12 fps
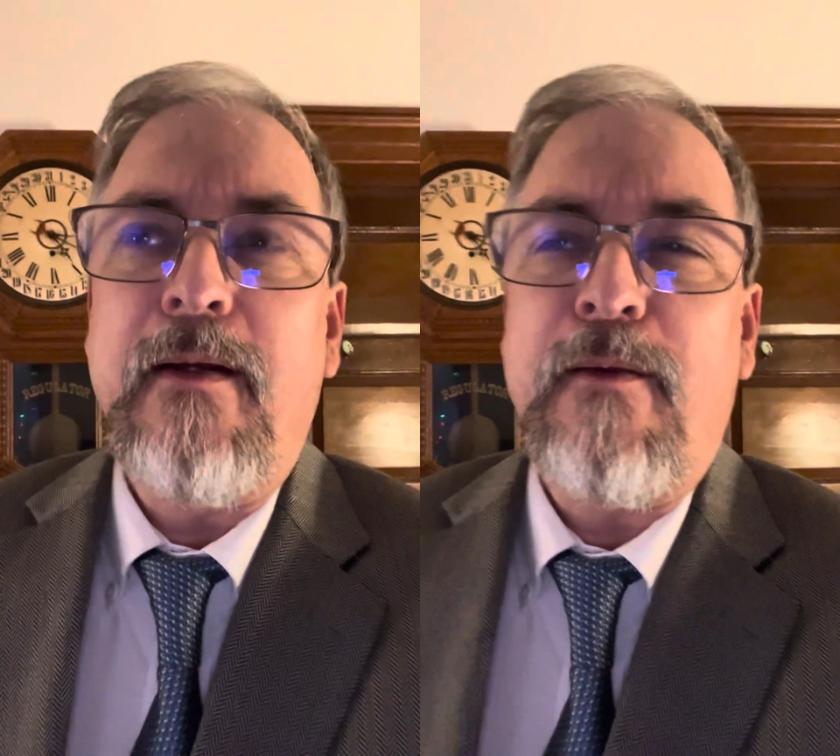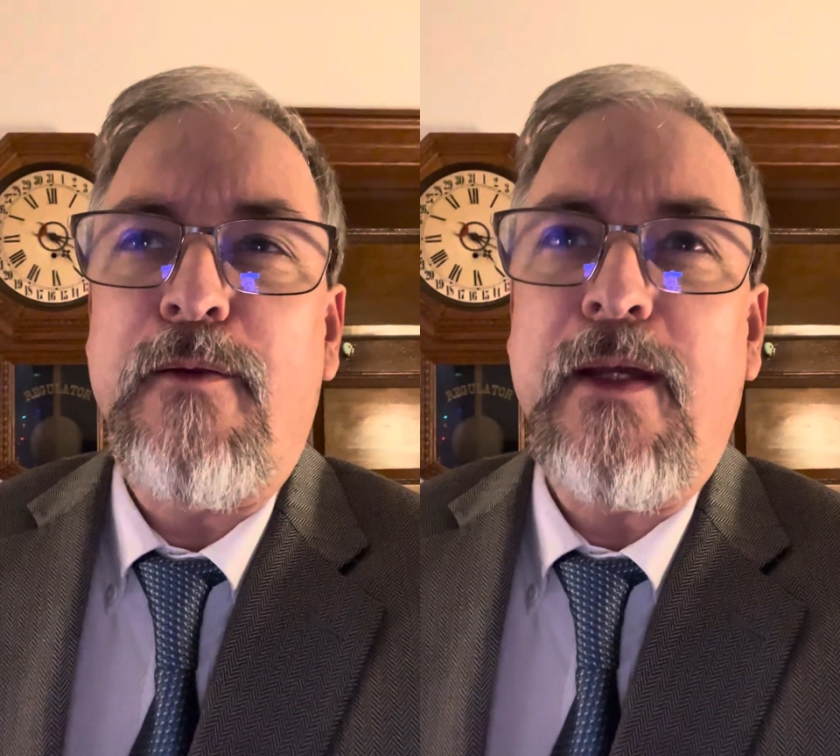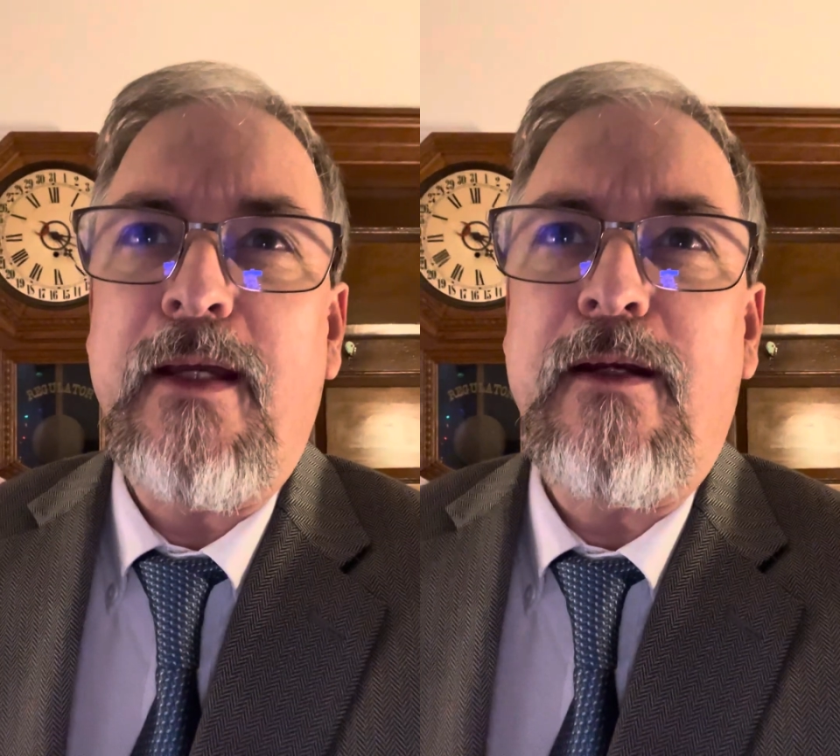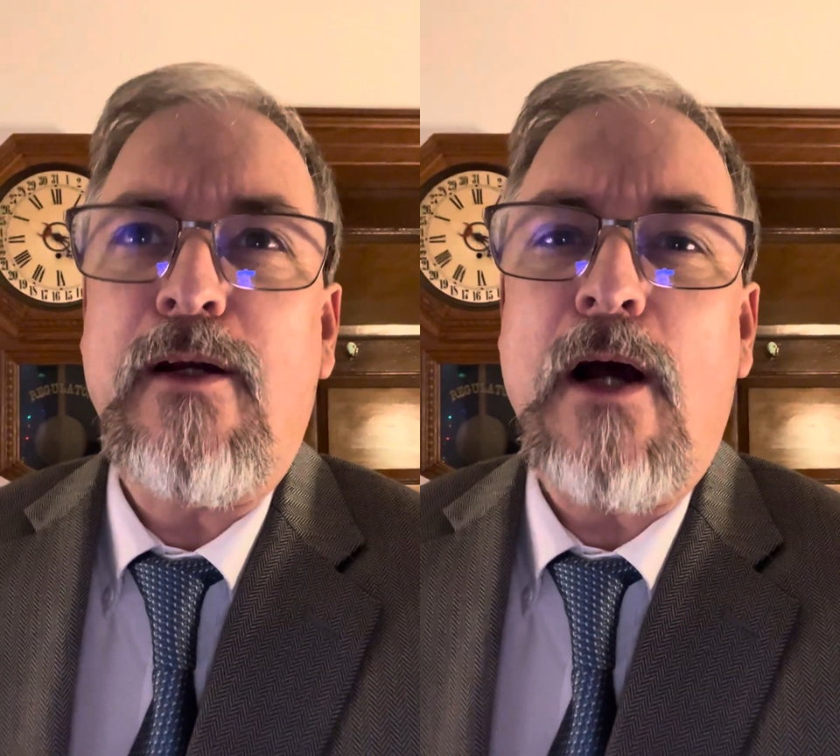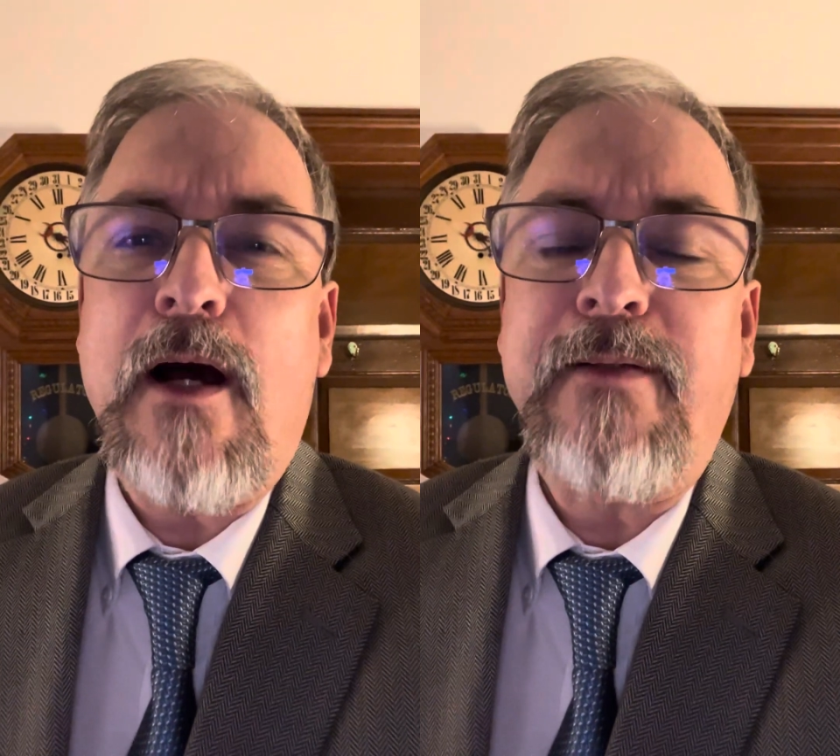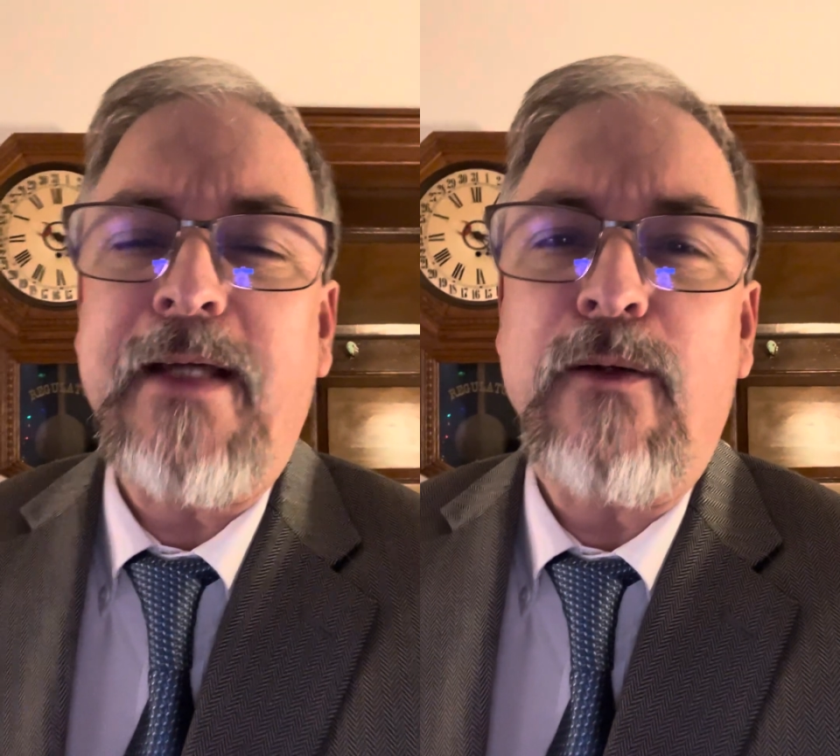the
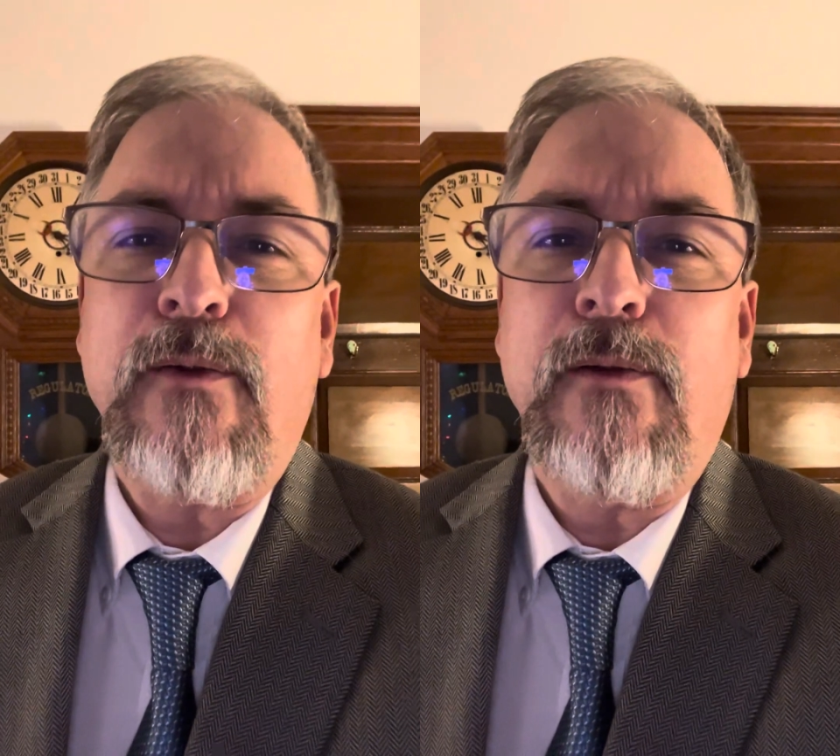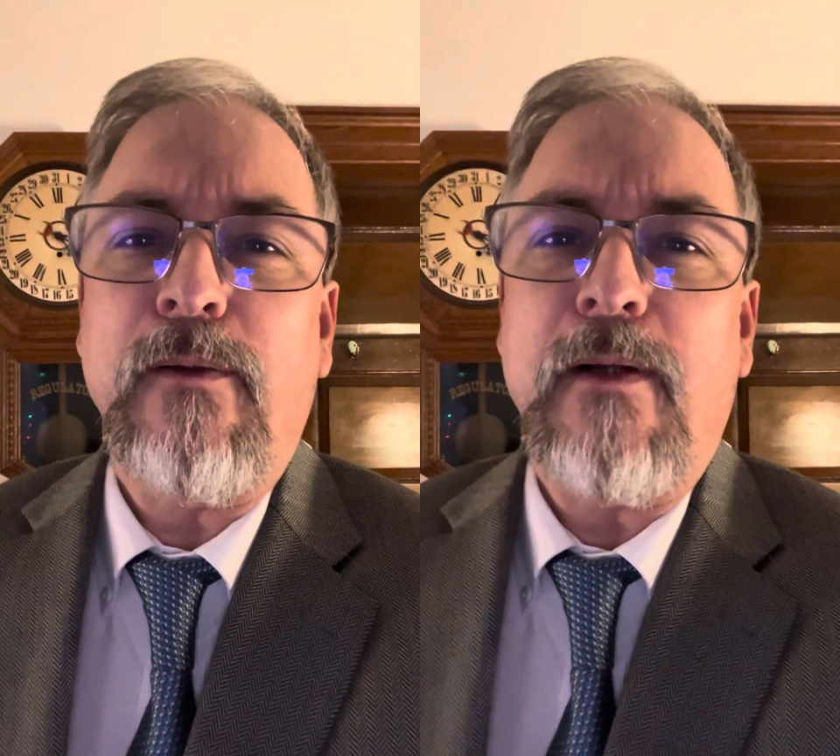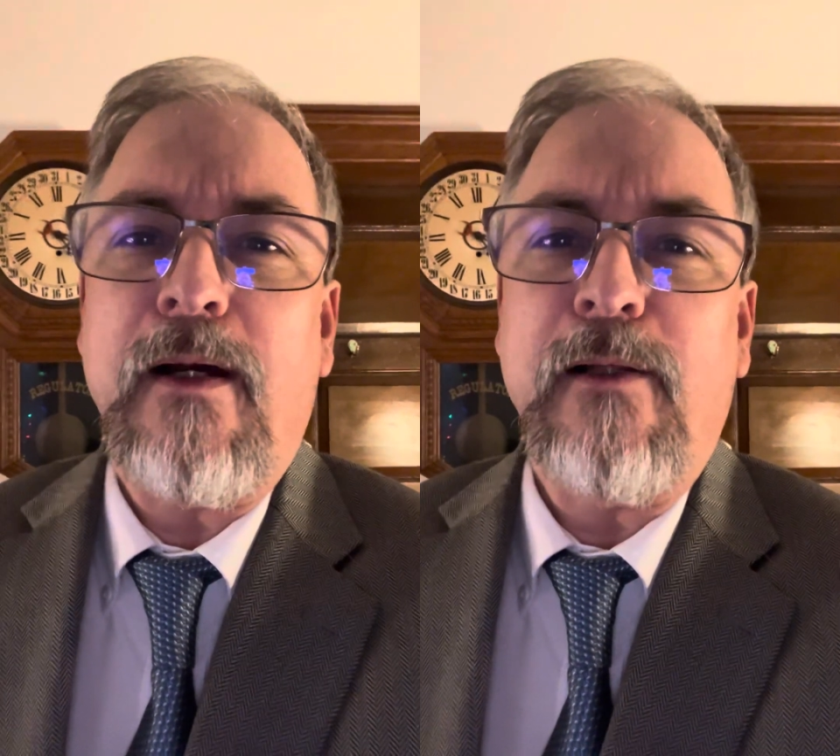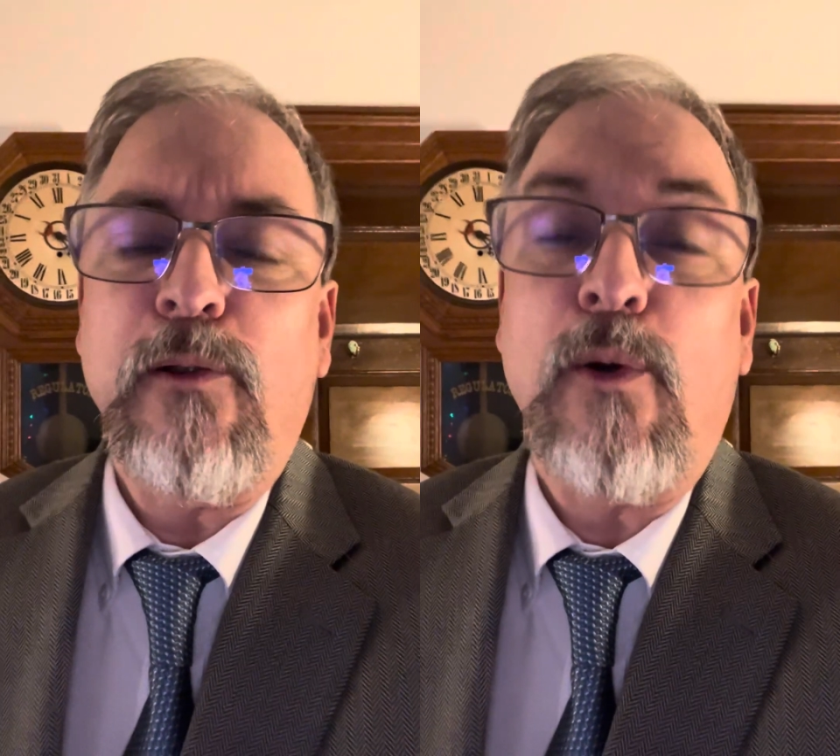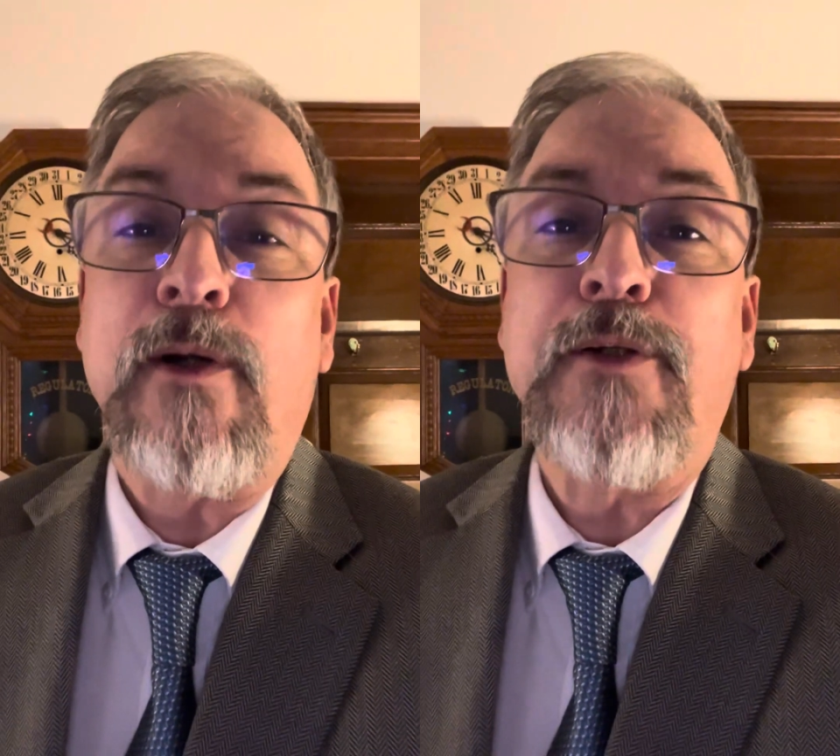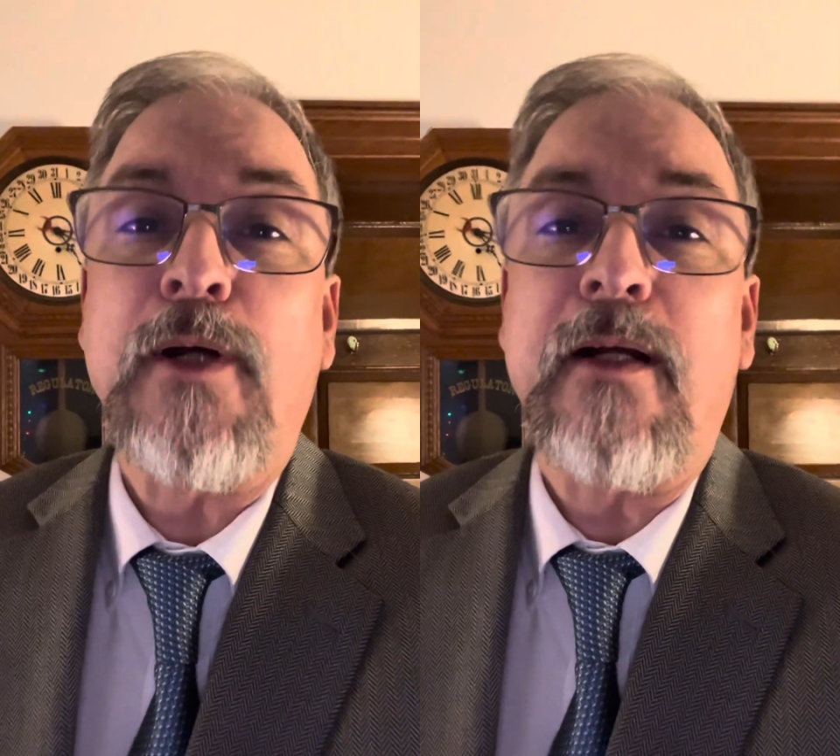continental
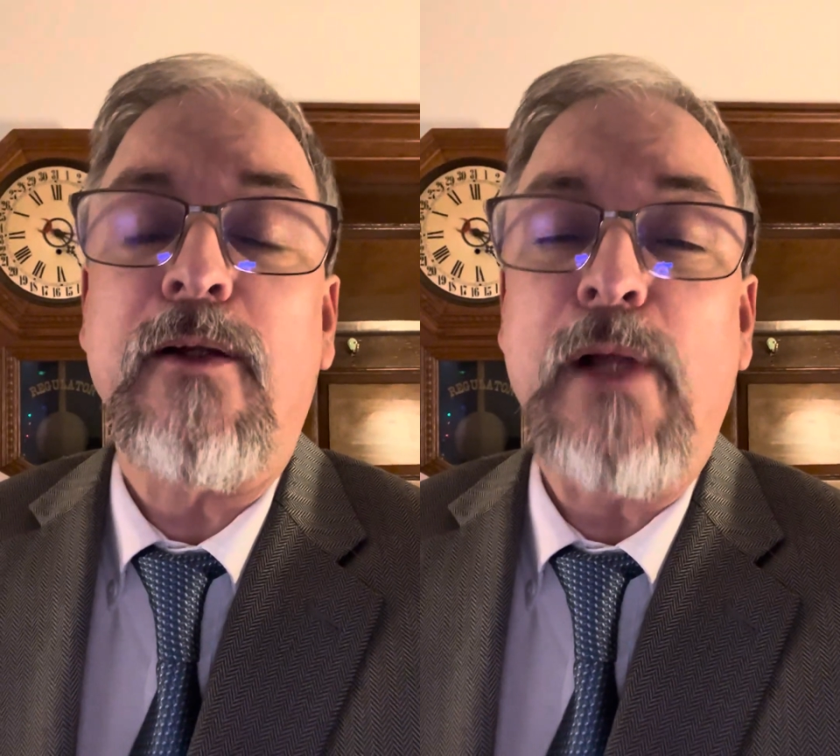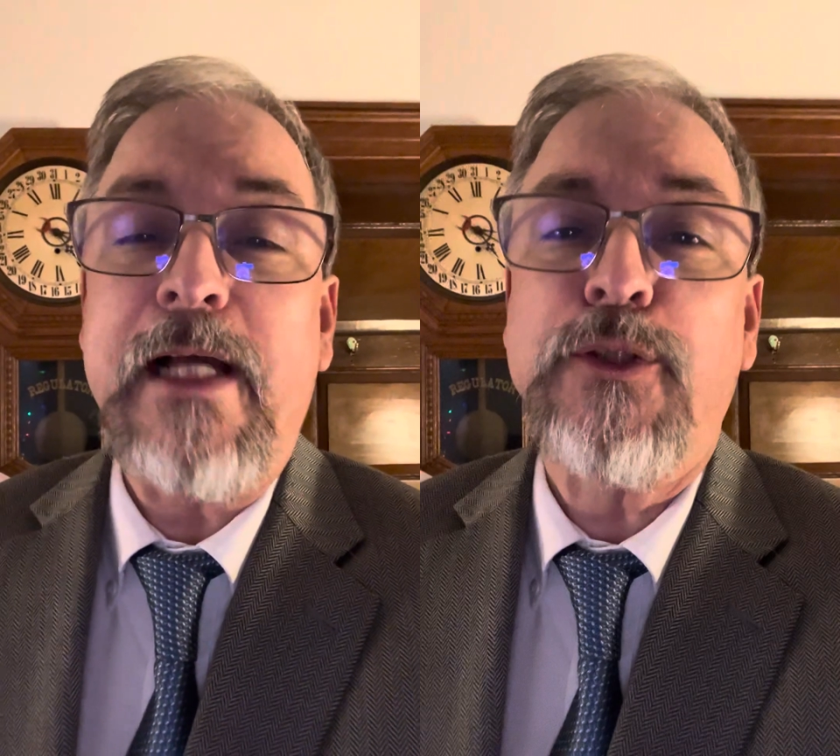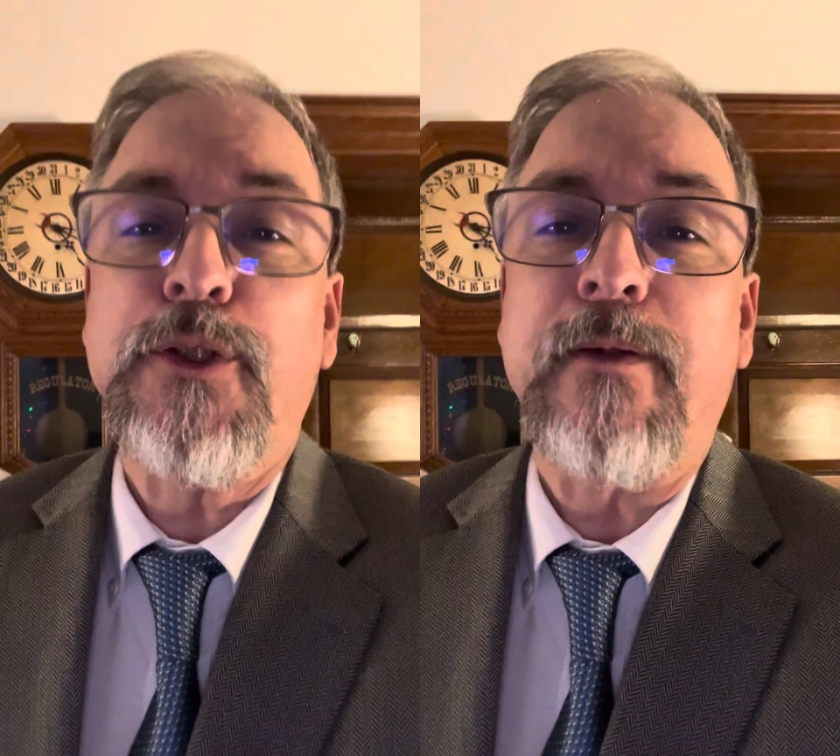Laurentide Glacier